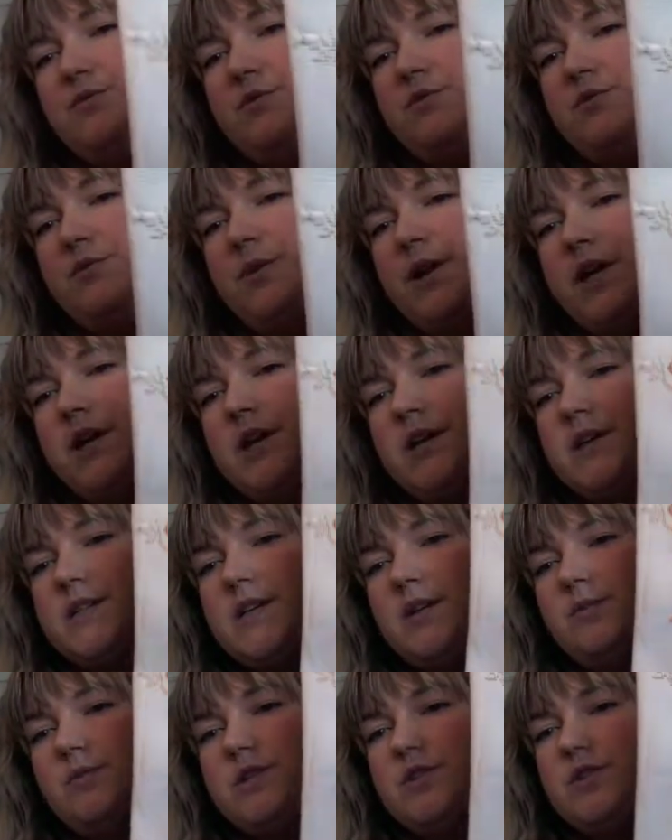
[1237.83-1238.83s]
one away because
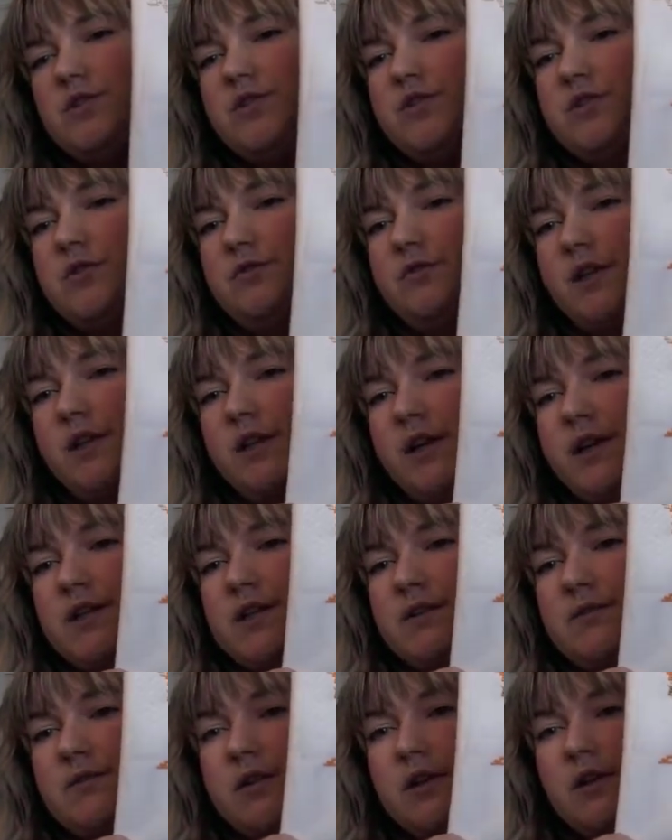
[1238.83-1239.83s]
I wasn't sure if I liked
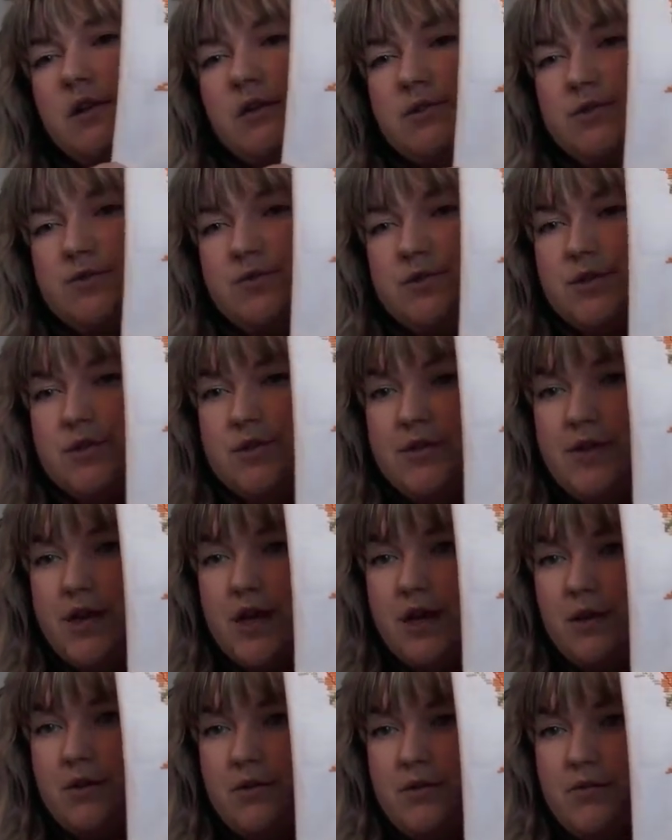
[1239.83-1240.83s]
how the colors were turning
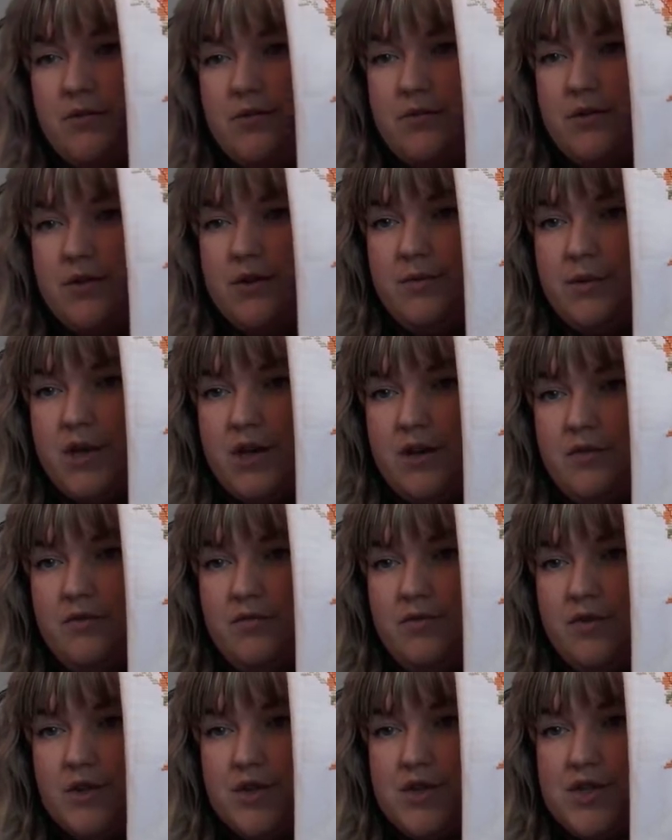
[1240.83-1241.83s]
out with my
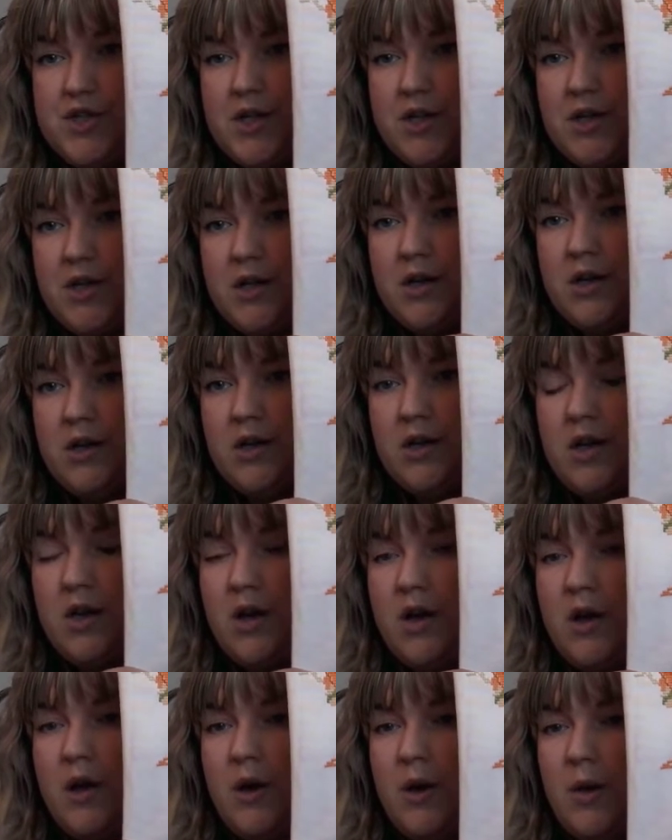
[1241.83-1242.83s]
conversion.
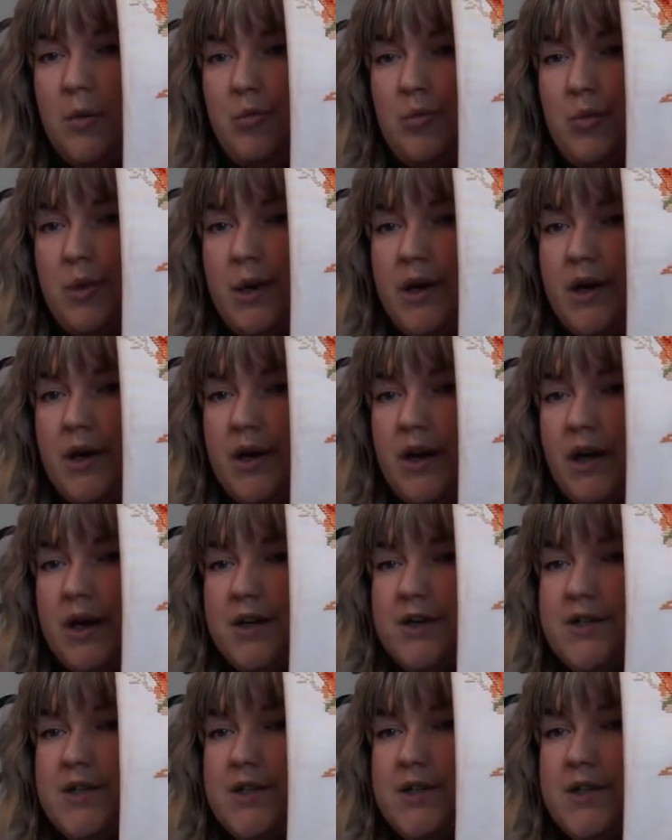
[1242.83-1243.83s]
But
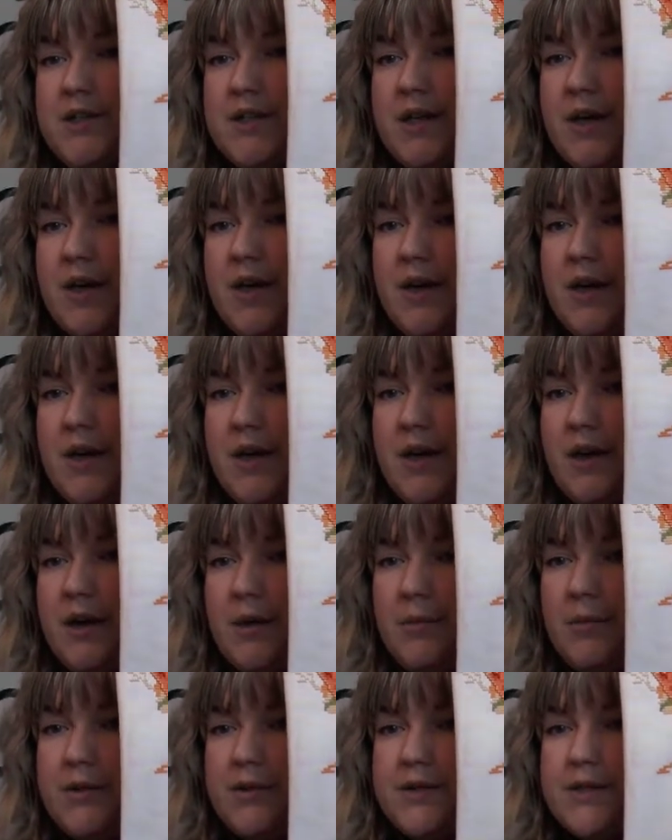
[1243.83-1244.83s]
I just decided
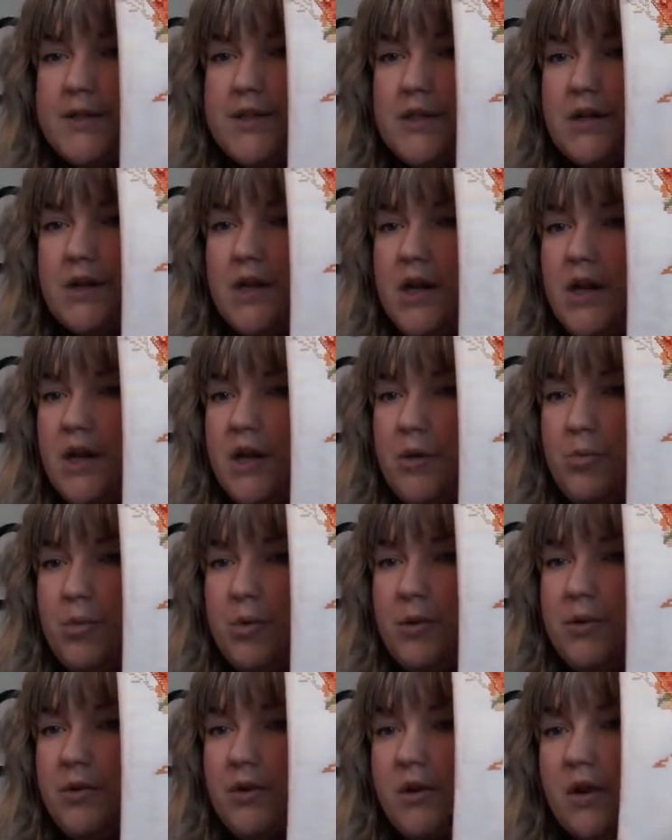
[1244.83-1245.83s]
I'm going to suck it up.
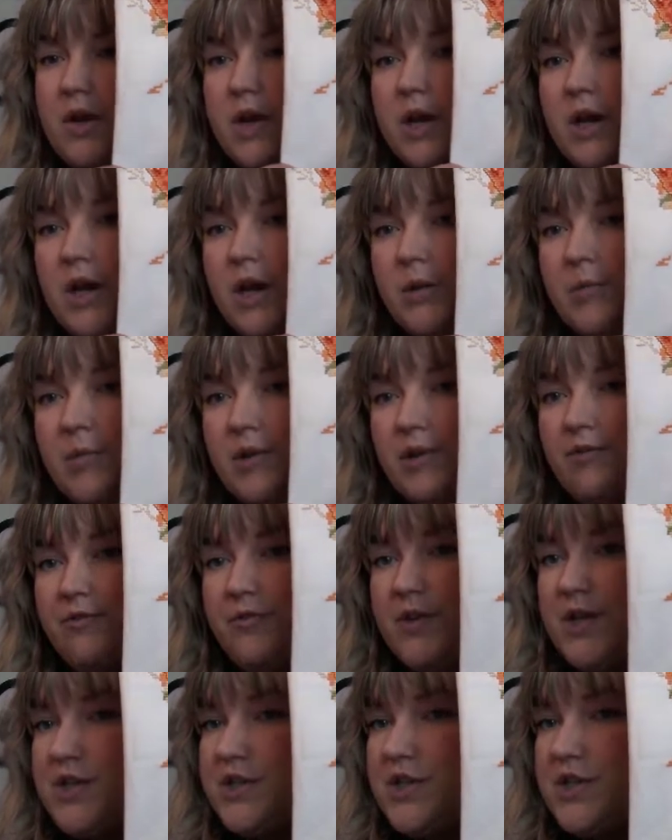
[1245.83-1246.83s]
I'm going to
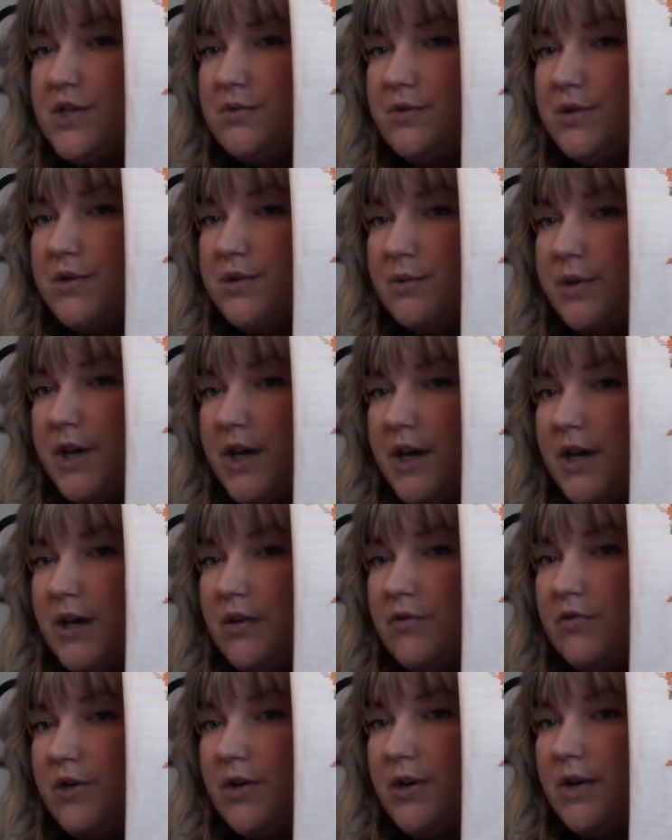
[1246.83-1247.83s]
finish it with the way I
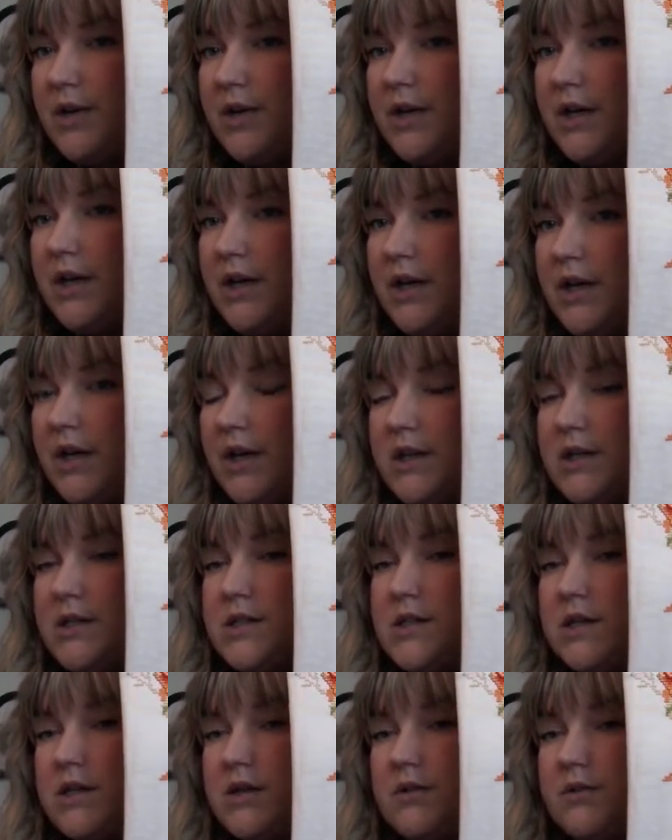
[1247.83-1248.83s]
converted it, and it's
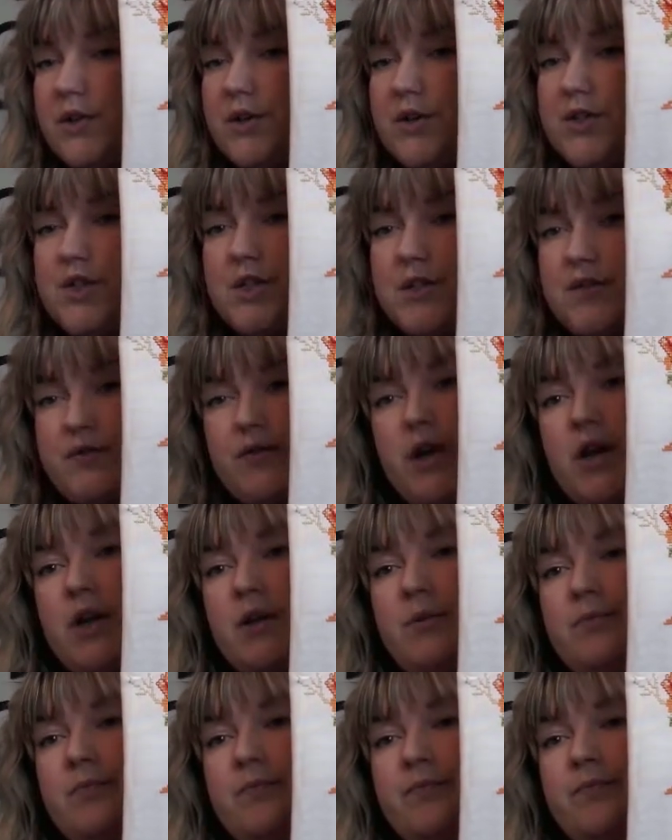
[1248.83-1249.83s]
going to look just
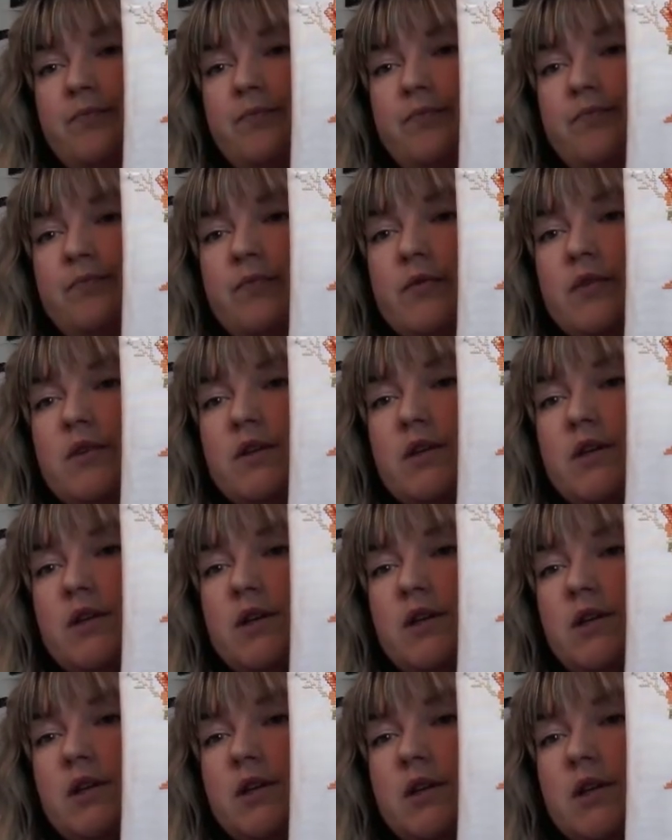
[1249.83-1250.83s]
fine.
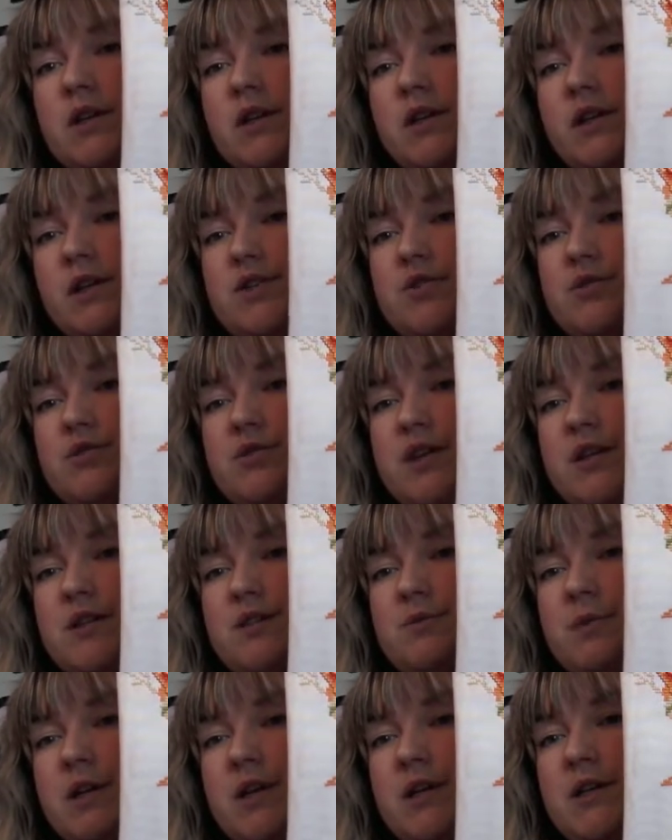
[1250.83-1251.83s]
And I told that
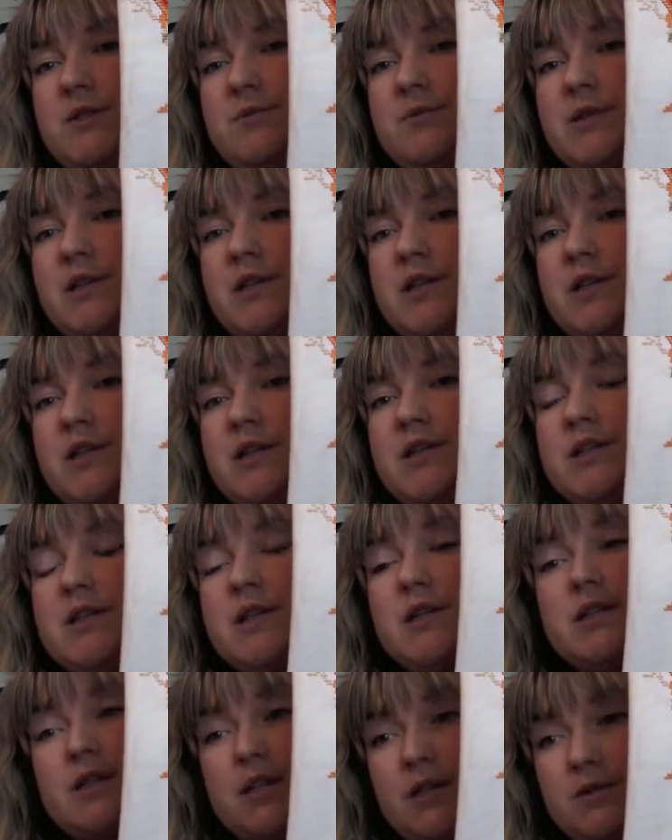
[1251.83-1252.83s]
to my husband, and he
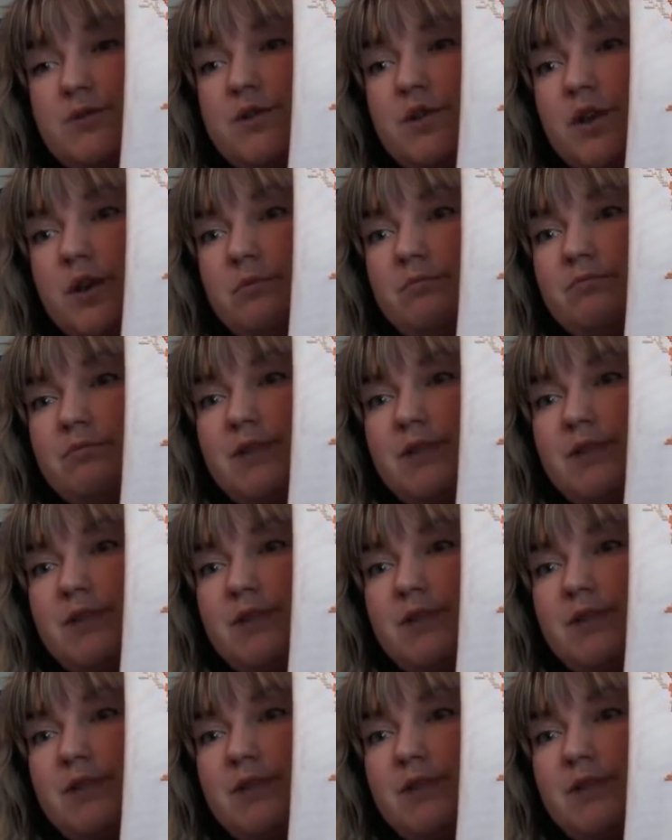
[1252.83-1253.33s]
said, sounds good.